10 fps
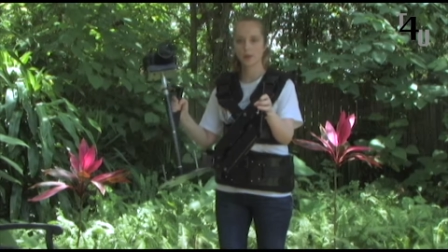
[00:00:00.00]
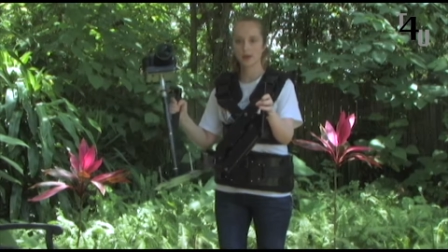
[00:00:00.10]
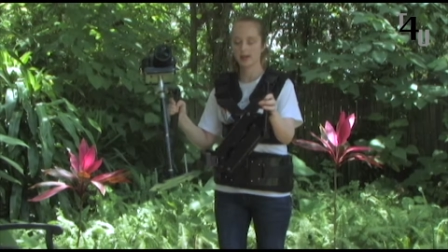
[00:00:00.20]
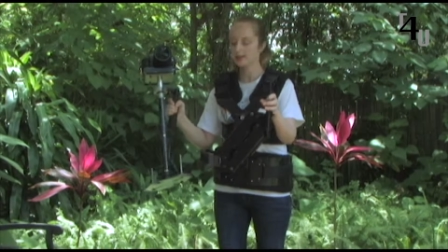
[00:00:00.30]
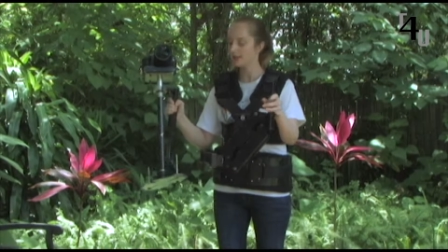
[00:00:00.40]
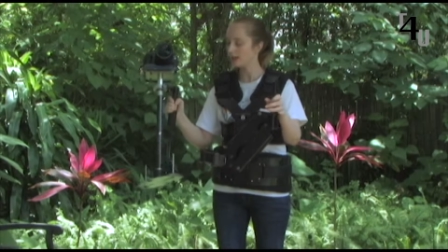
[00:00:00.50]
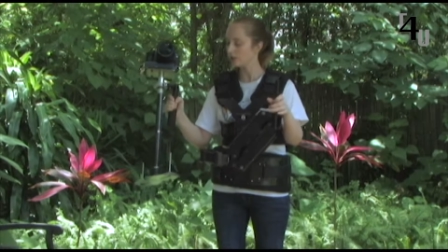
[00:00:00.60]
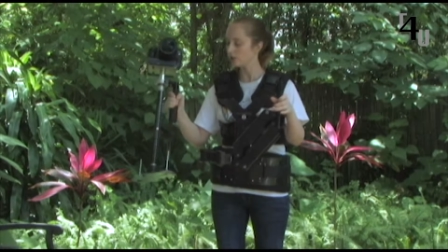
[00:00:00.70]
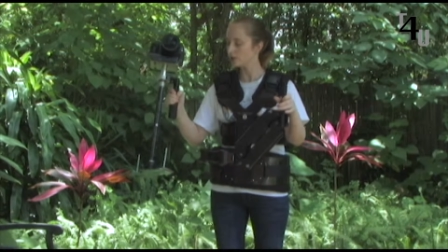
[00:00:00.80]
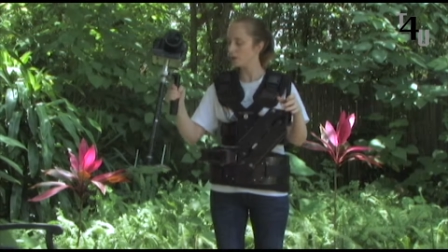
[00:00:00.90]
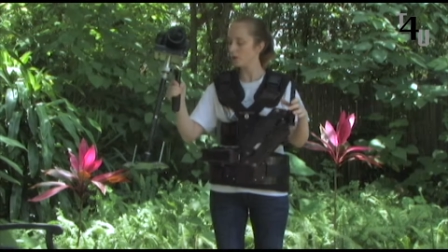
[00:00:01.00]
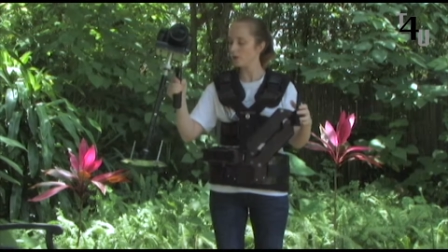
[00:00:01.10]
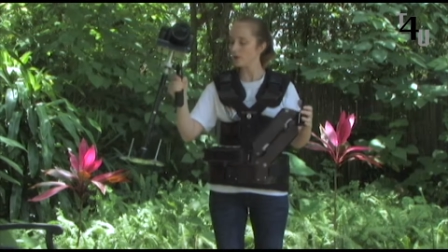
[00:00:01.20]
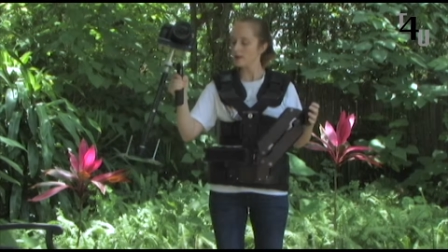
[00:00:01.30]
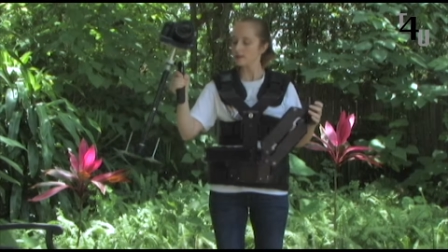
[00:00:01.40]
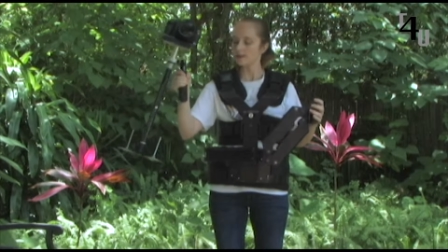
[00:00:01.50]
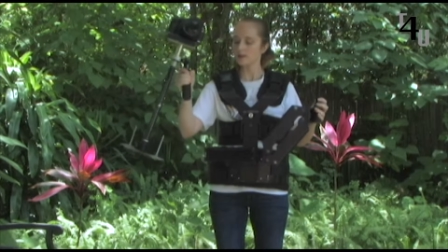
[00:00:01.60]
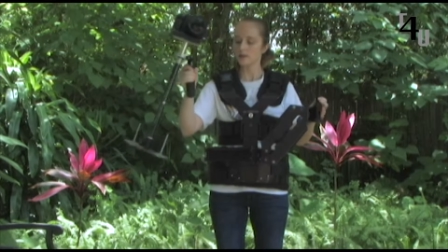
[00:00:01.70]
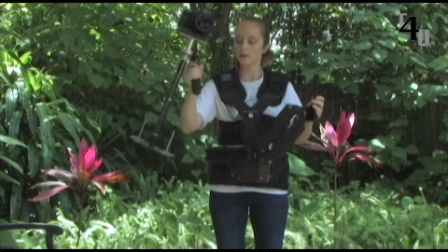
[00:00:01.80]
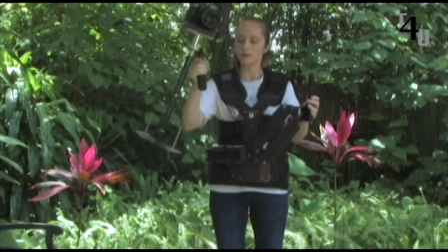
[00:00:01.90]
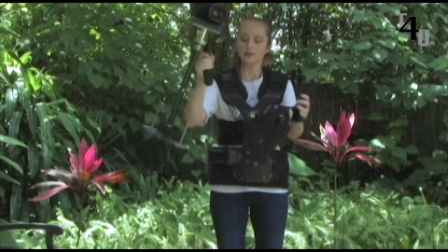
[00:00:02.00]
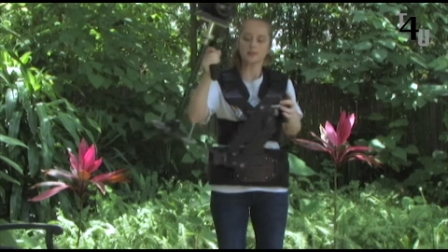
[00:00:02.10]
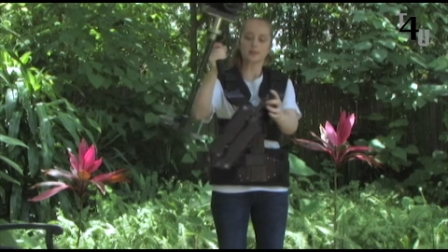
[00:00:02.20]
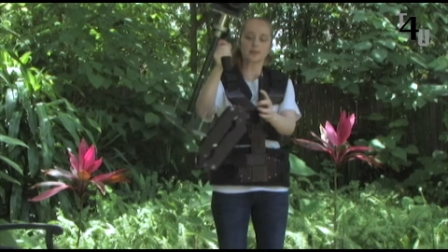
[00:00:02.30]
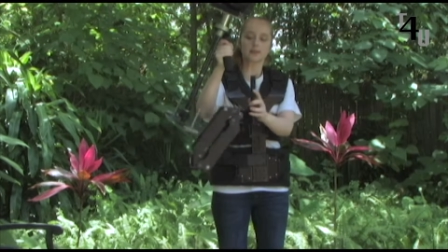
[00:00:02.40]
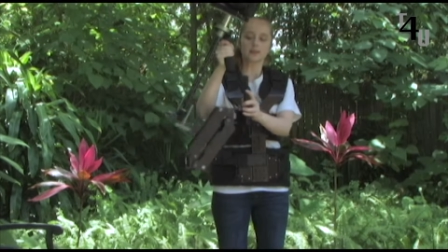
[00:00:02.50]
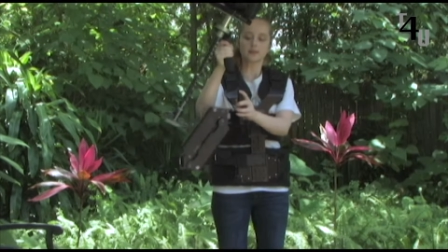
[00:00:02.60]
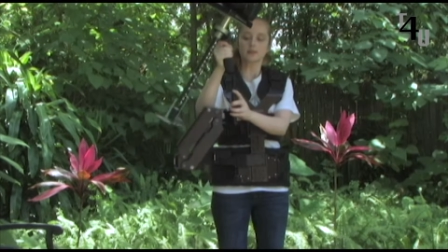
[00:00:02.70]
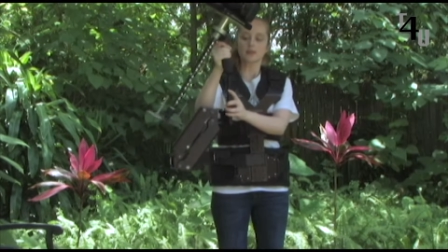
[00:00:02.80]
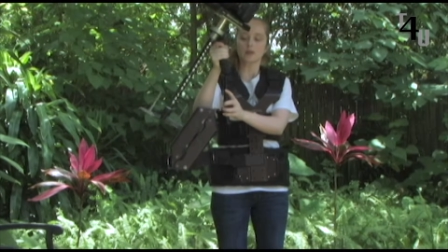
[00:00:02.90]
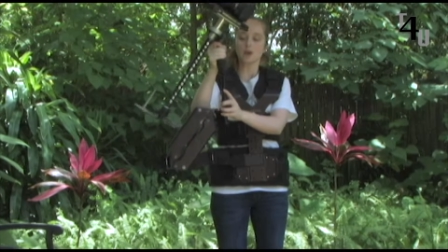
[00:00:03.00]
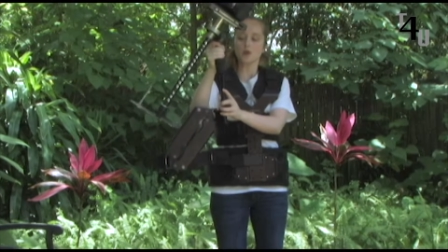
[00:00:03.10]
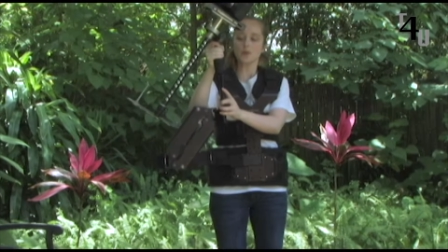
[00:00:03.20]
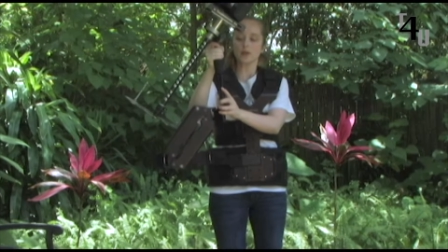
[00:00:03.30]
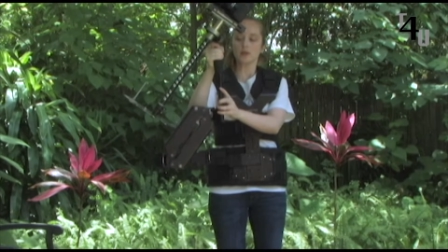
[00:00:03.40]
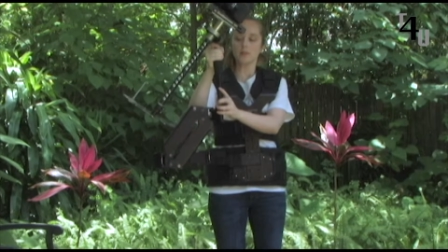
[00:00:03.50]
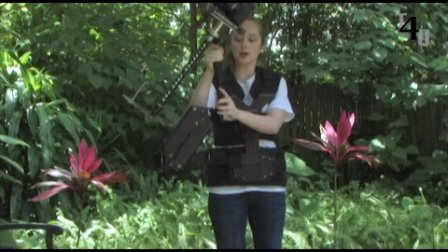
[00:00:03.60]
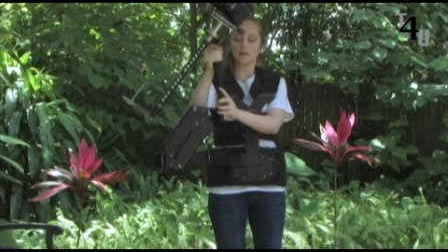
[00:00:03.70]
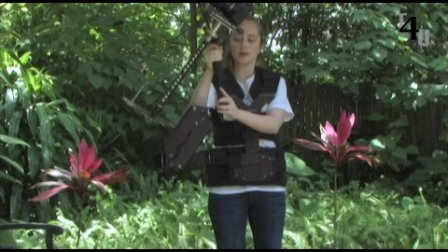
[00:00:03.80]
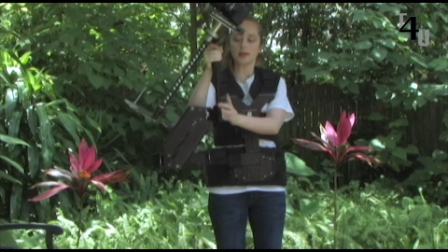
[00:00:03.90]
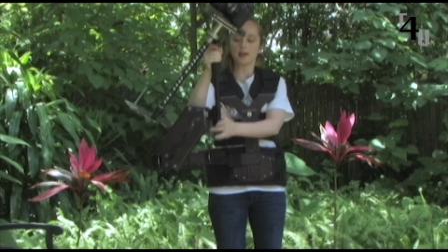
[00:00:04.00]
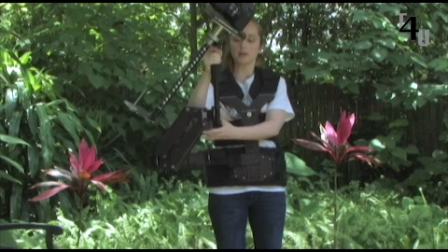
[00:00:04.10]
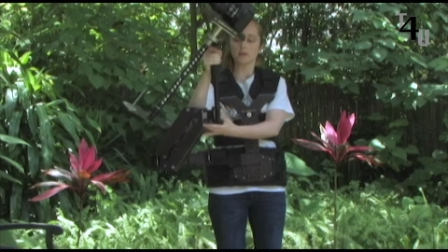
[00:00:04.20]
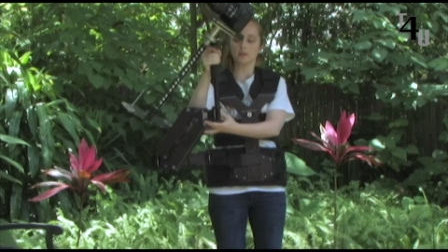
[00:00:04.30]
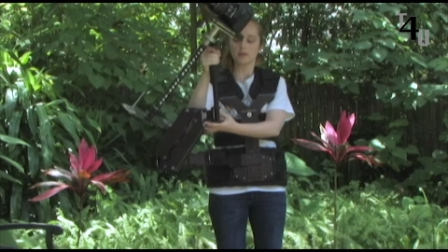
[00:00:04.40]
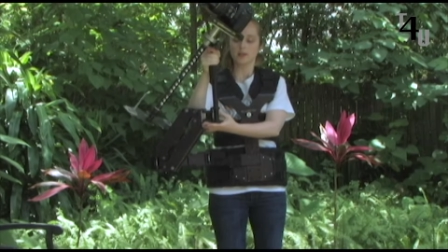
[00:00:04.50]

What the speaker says: where I attach the pull. So this is open on the bottom of the handle.